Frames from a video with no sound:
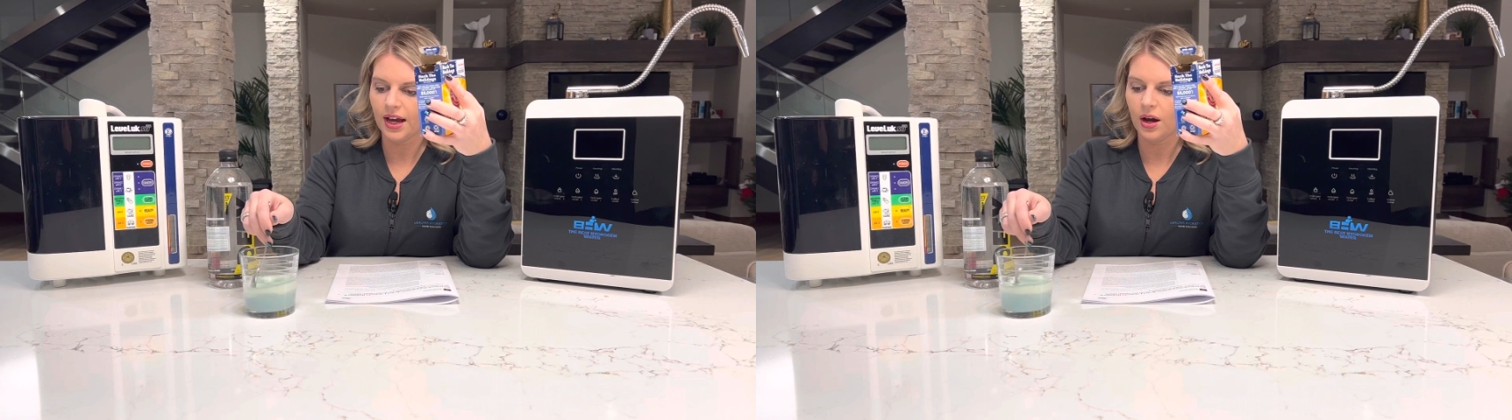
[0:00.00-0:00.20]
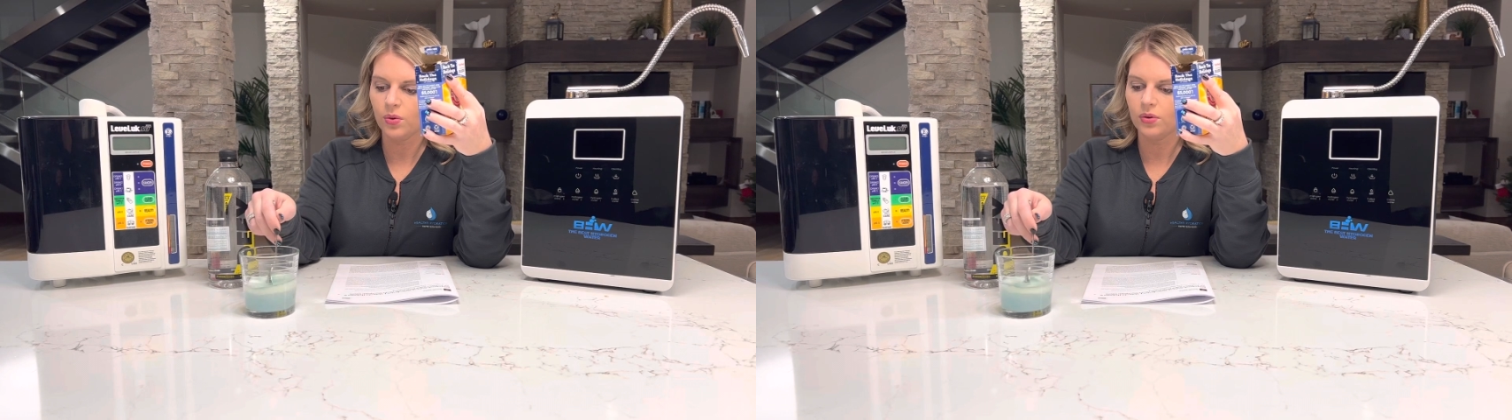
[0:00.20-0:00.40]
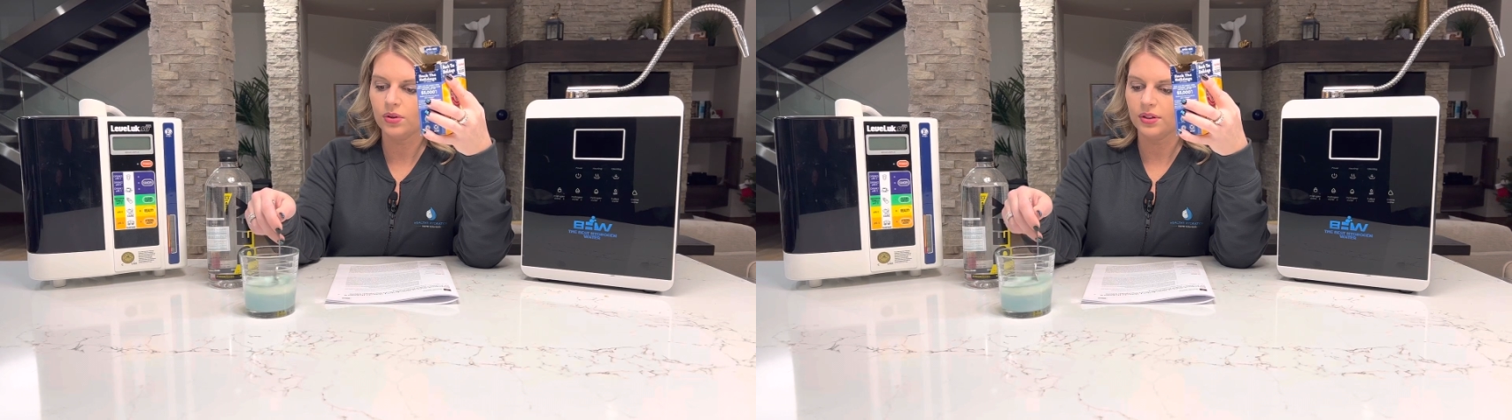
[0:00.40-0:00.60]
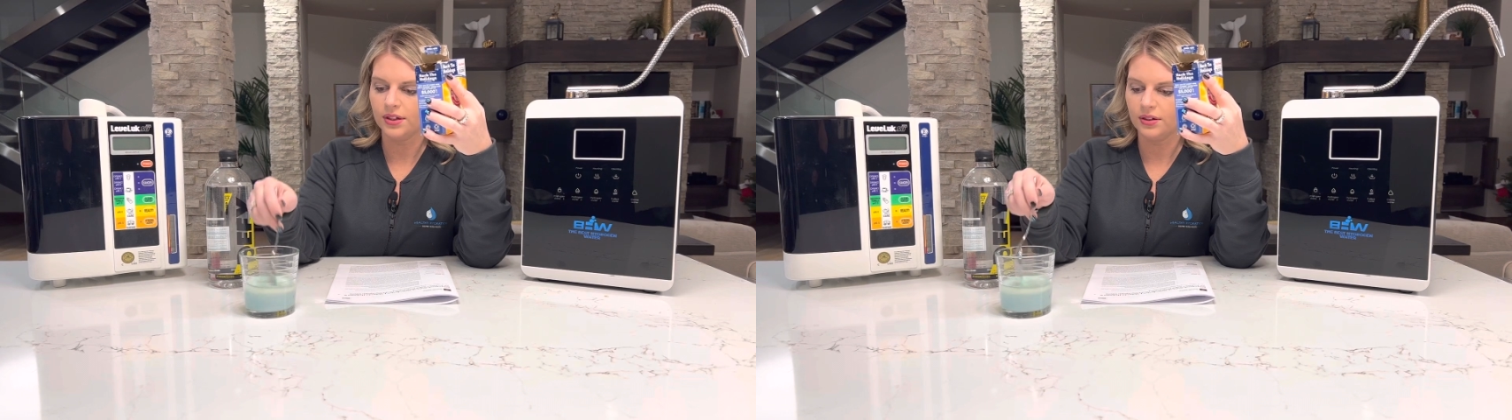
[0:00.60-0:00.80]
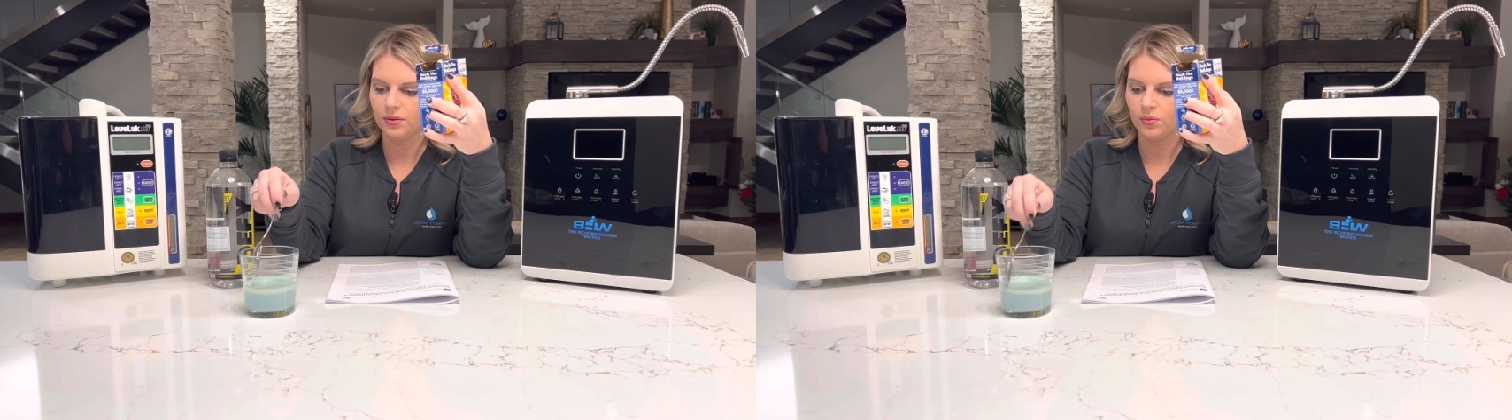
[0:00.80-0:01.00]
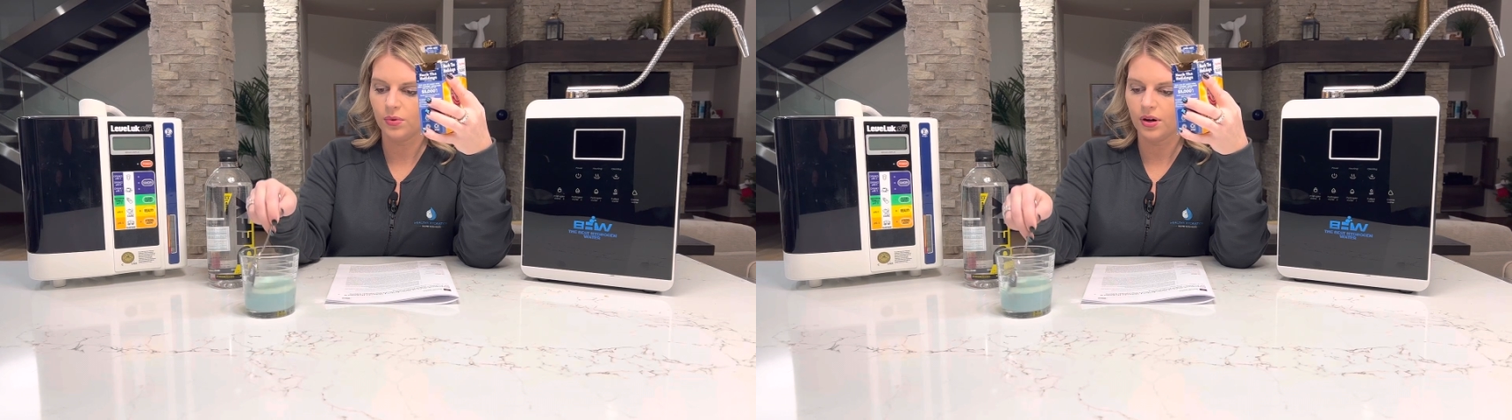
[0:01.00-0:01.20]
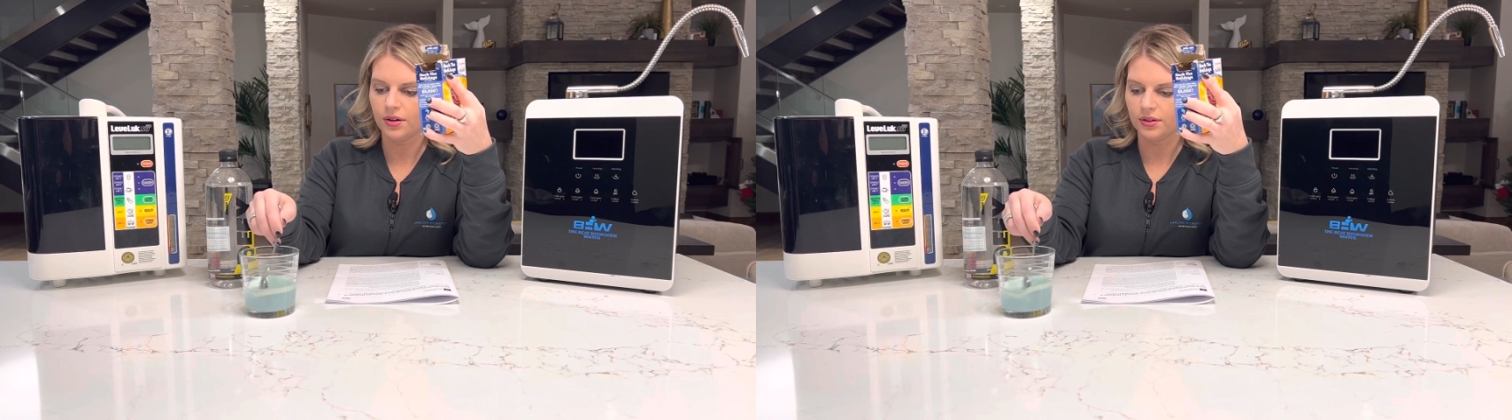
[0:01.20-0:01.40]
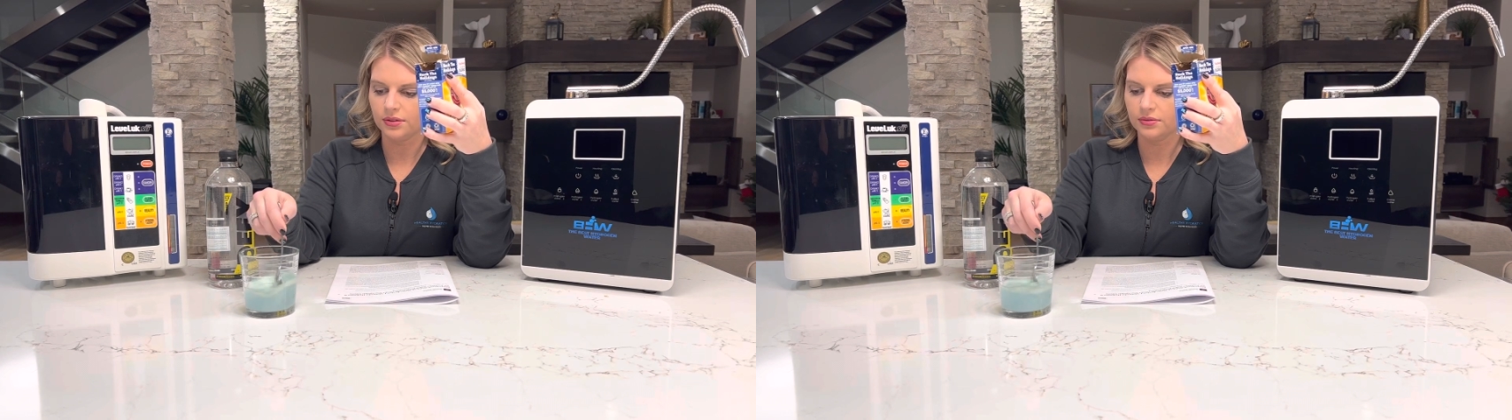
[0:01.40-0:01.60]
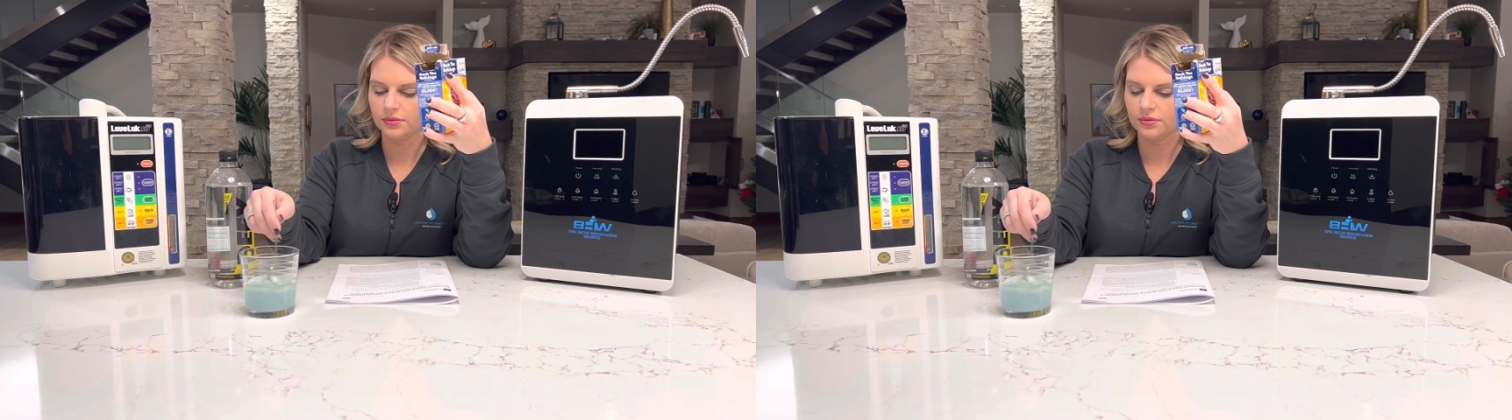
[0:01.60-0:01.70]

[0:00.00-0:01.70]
alkaline water.